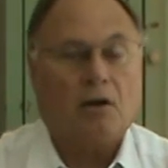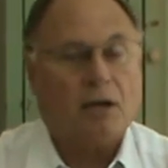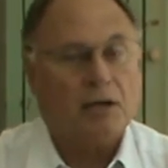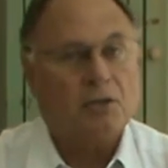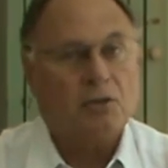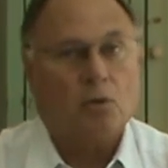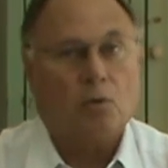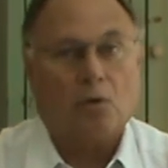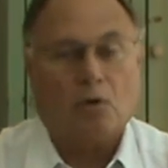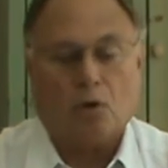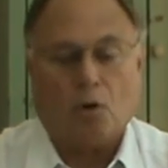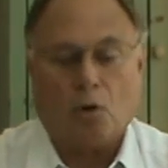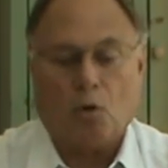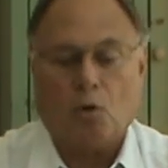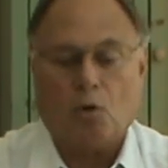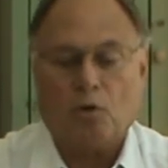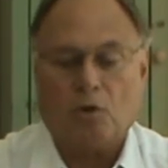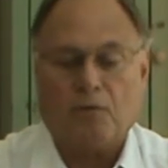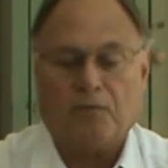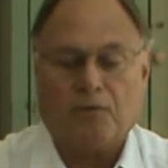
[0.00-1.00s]
I told her to
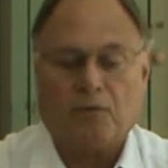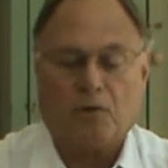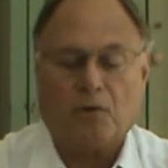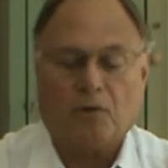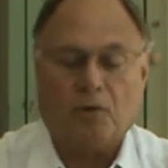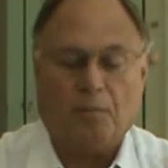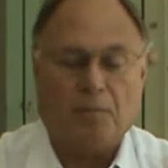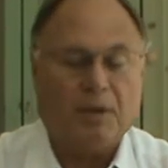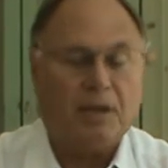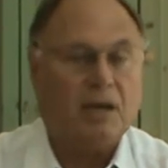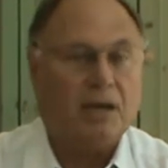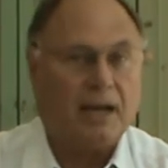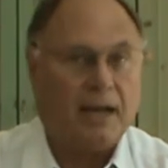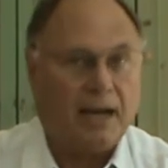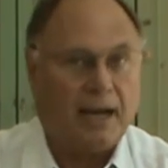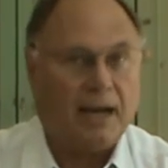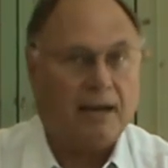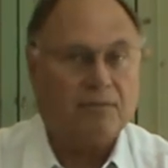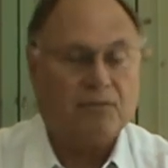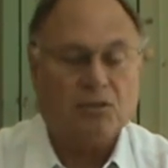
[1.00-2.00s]
hold it for the minute and a
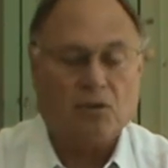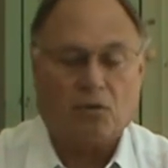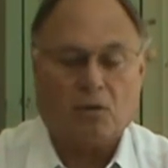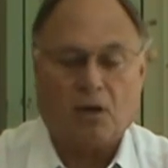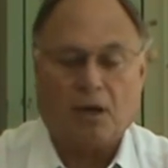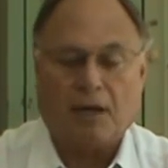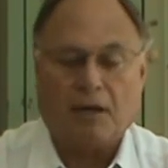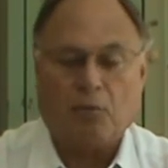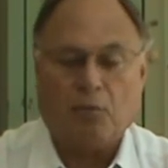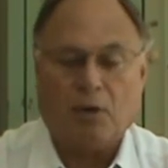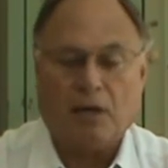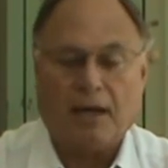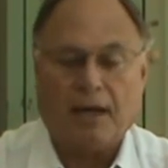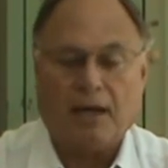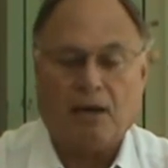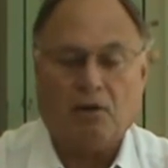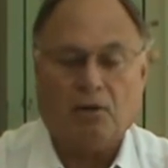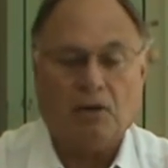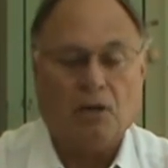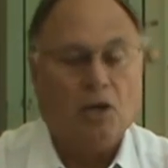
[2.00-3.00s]
half till the light went
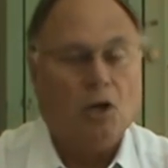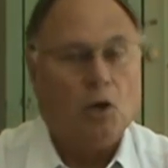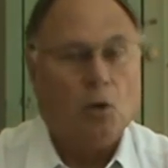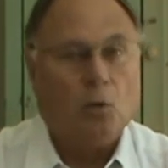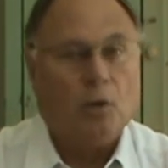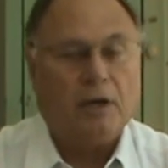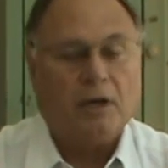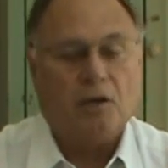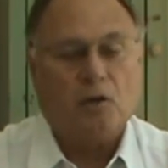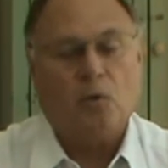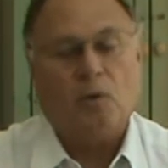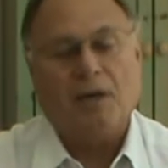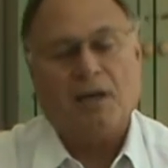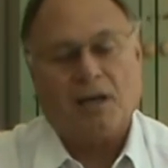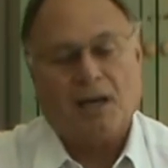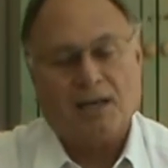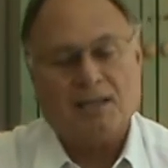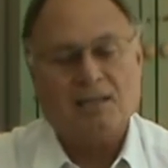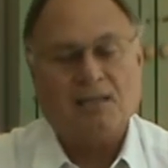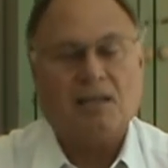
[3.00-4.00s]
out. When it quit,
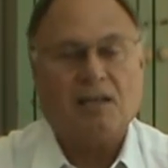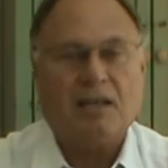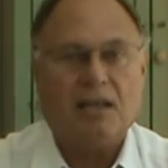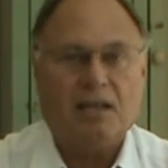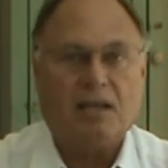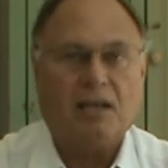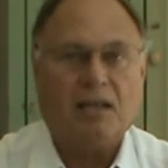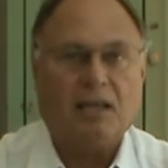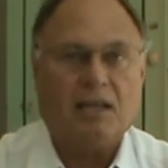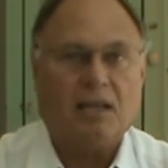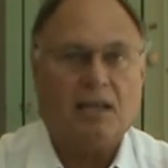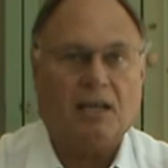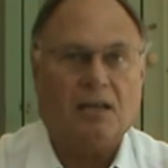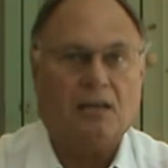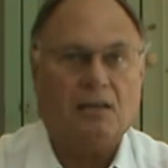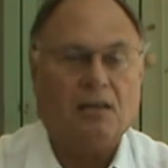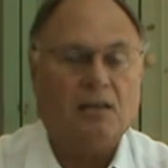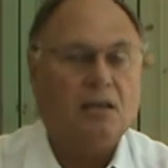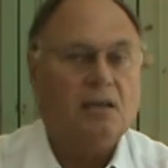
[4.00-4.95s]
I said, hit it again.